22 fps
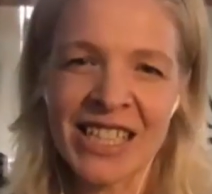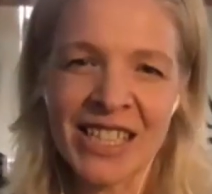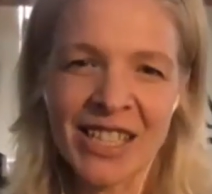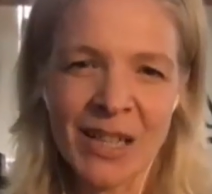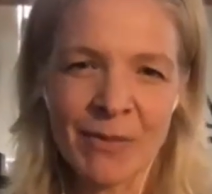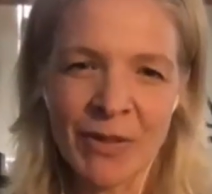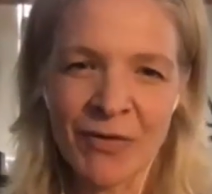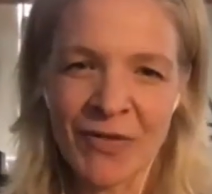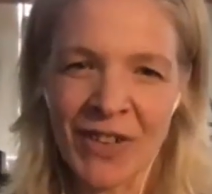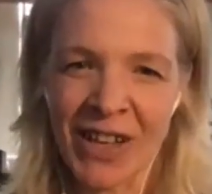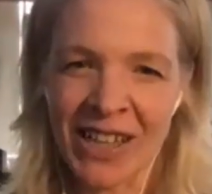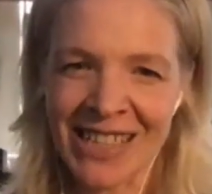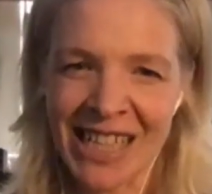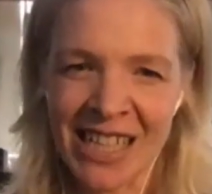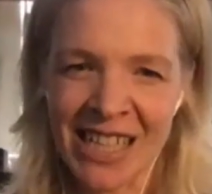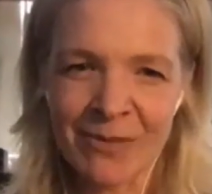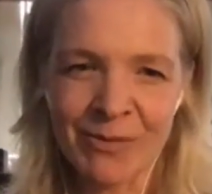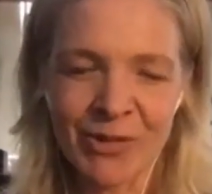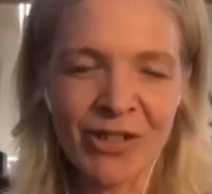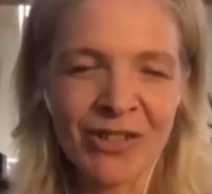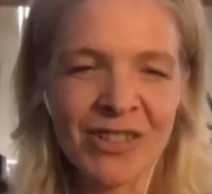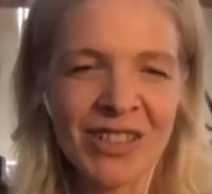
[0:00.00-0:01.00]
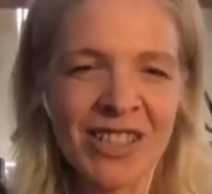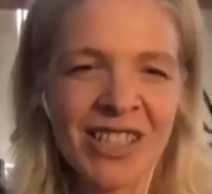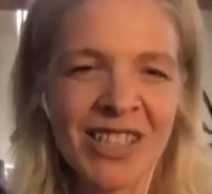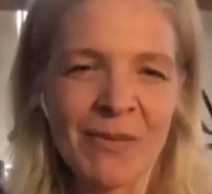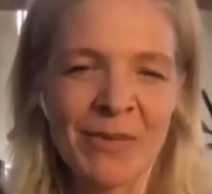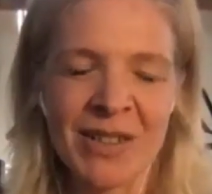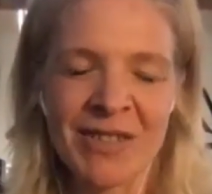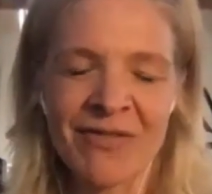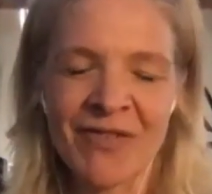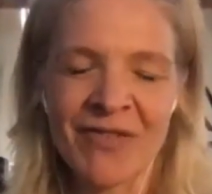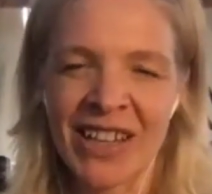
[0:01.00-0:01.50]
Some affect animals,
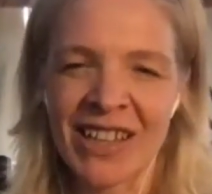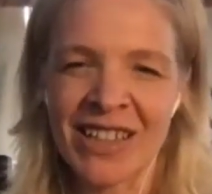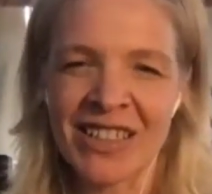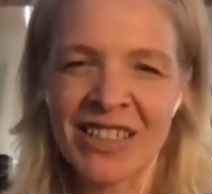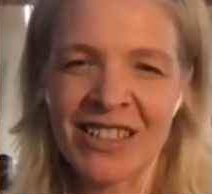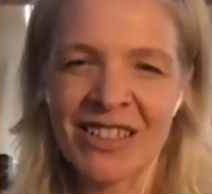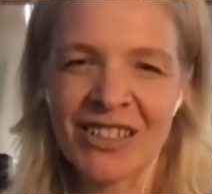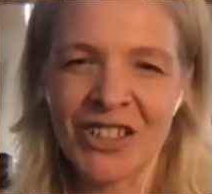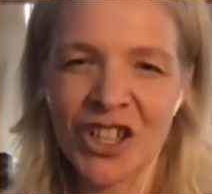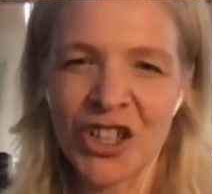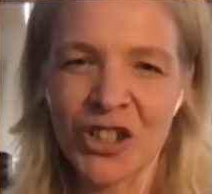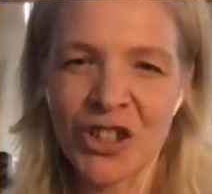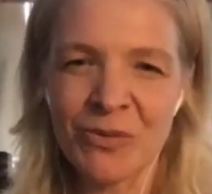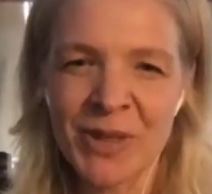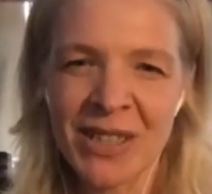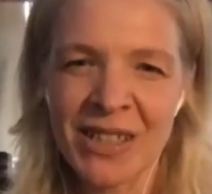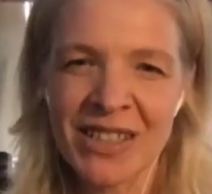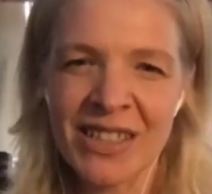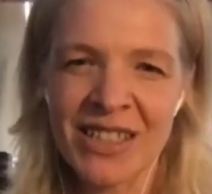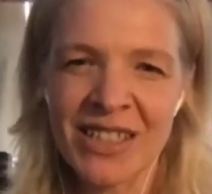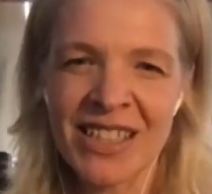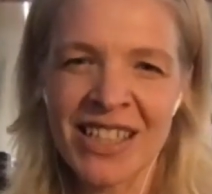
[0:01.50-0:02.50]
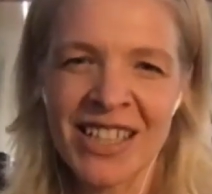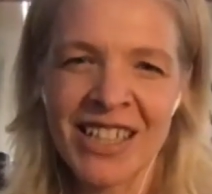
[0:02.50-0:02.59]
some affect humans.